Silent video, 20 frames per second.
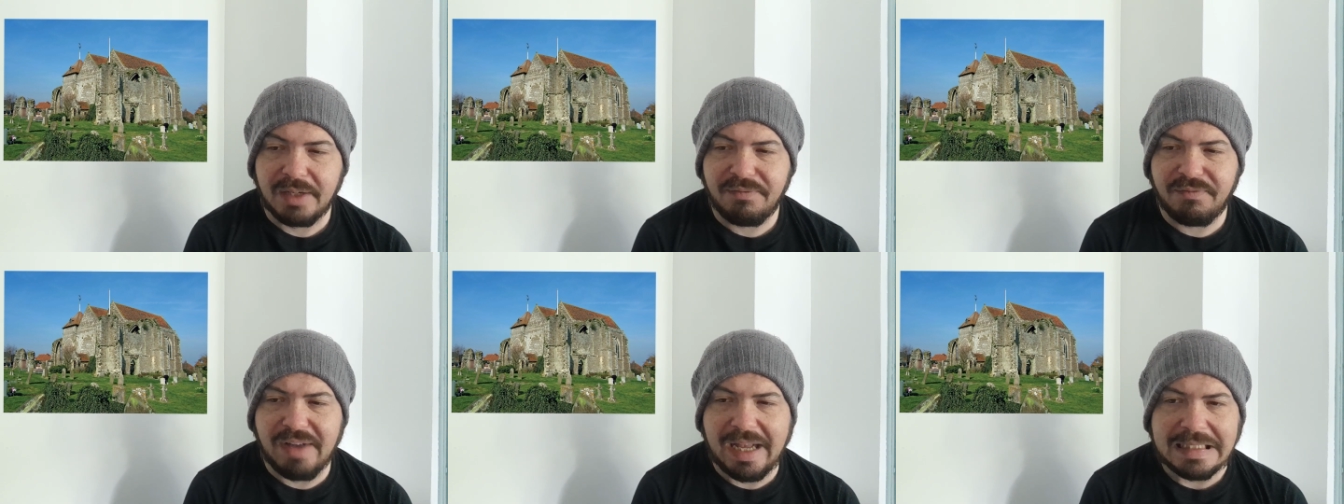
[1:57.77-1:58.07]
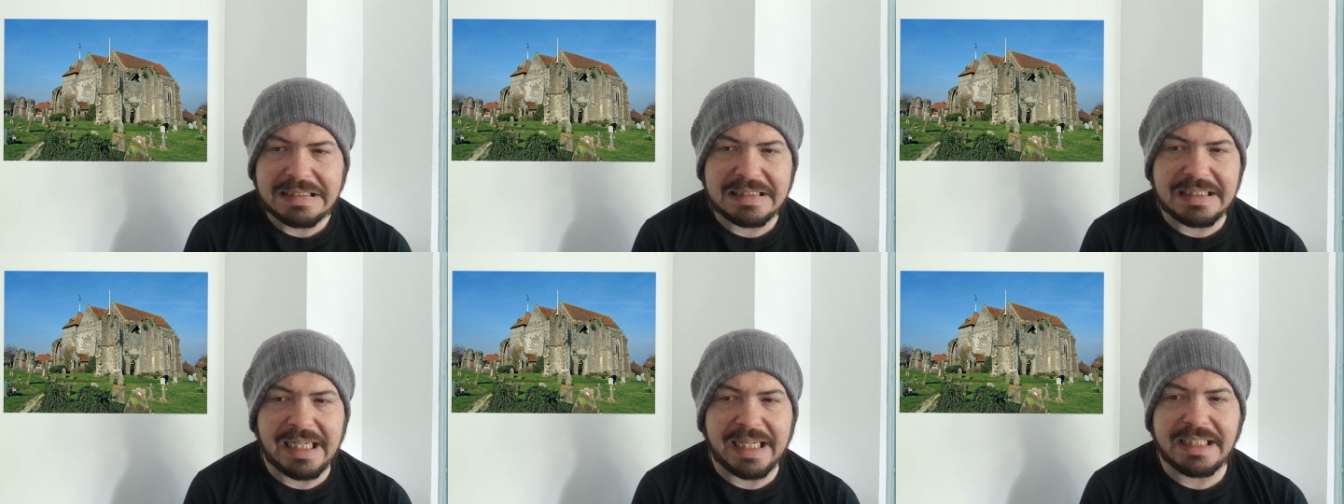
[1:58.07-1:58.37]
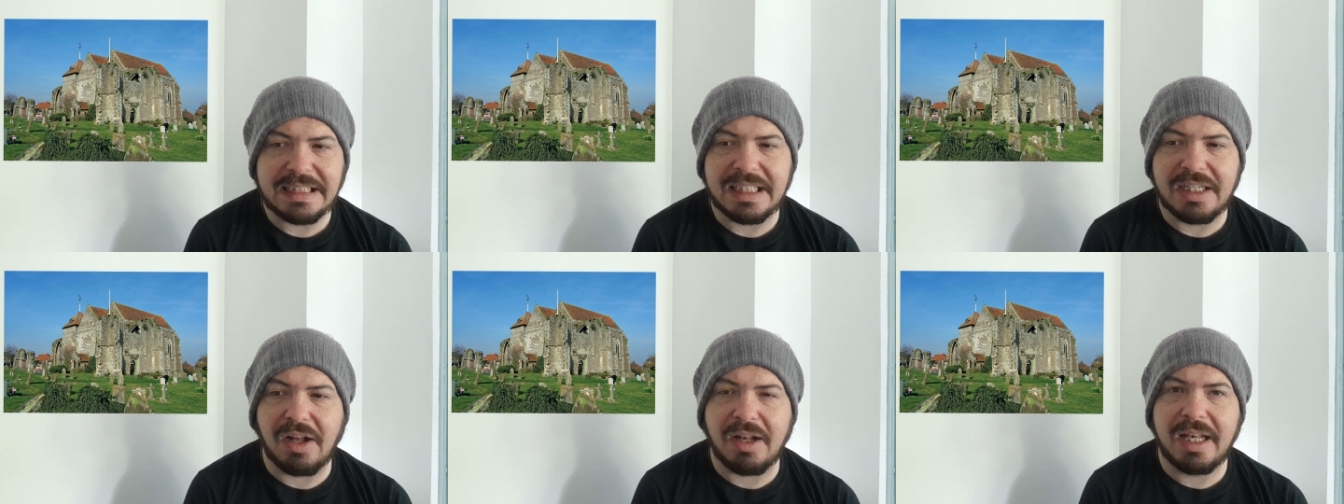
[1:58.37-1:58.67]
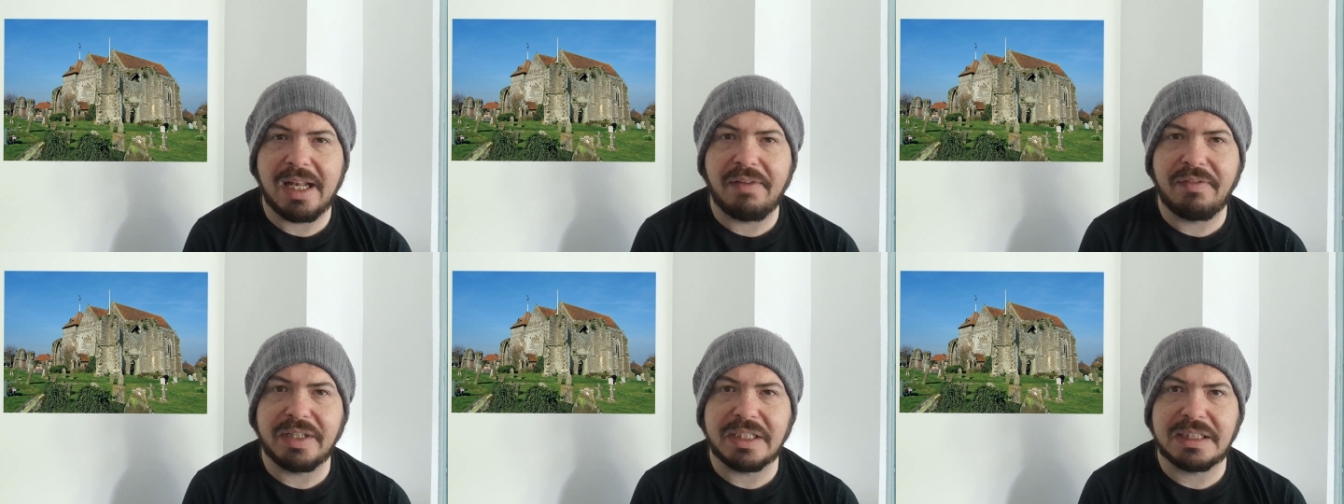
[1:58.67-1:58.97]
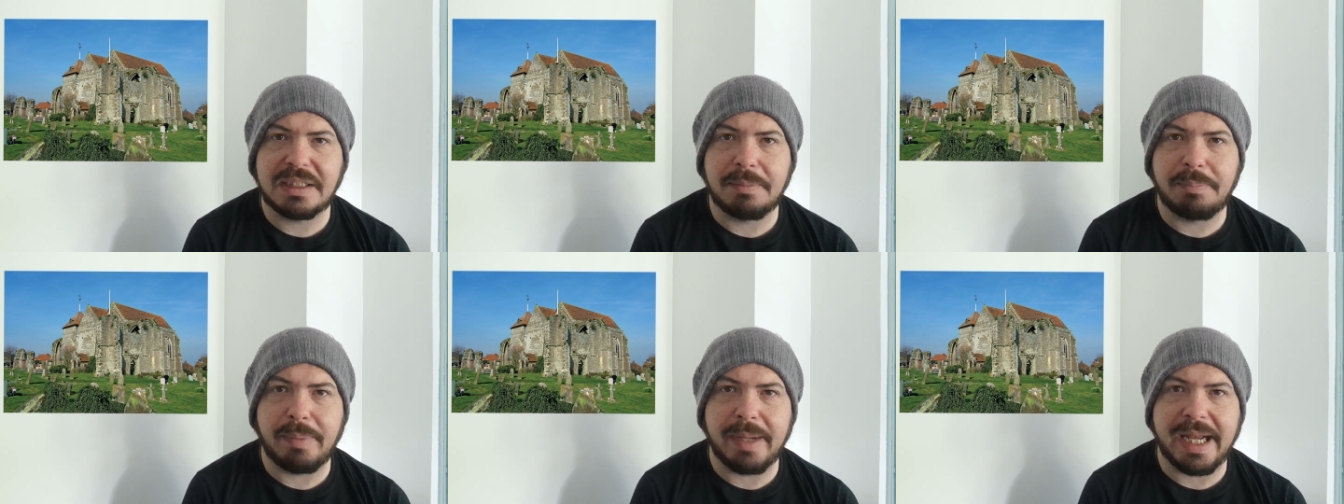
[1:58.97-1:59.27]
Fascinating. I love it
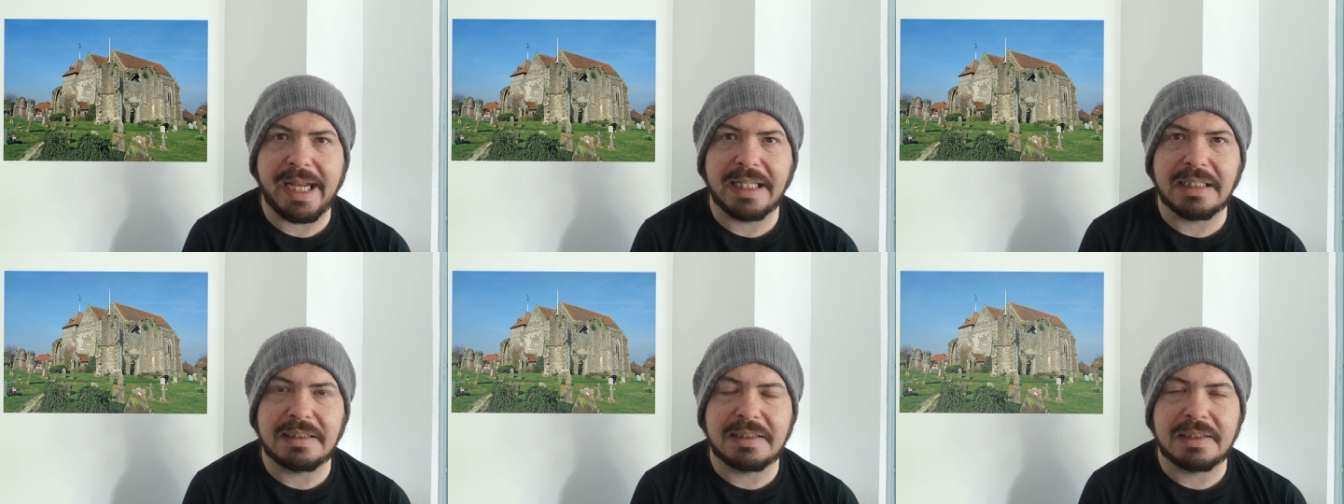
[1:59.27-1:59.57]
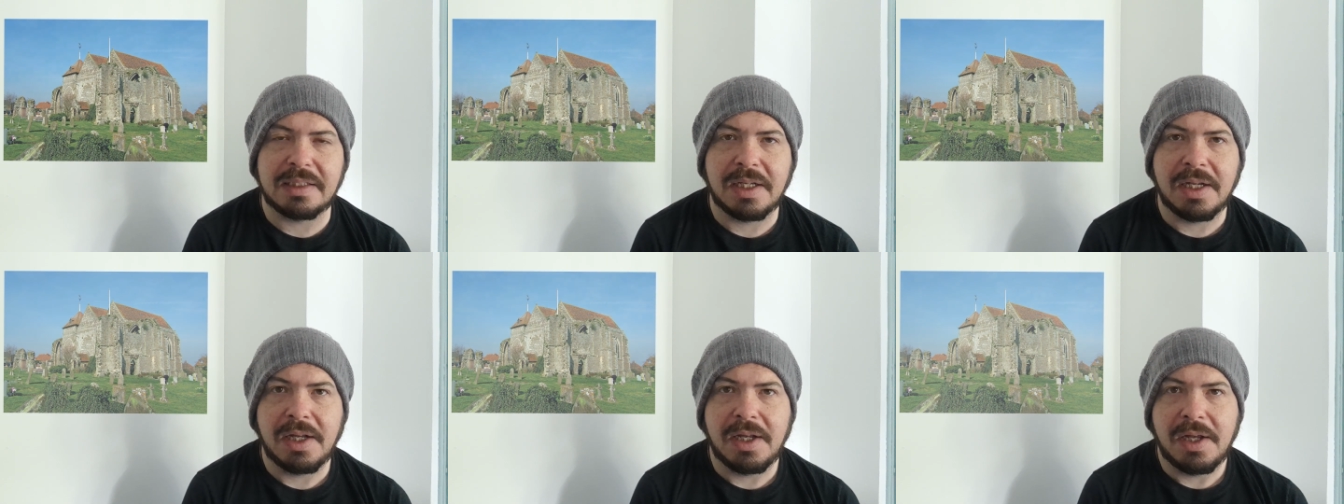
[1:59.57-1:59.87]
to bits.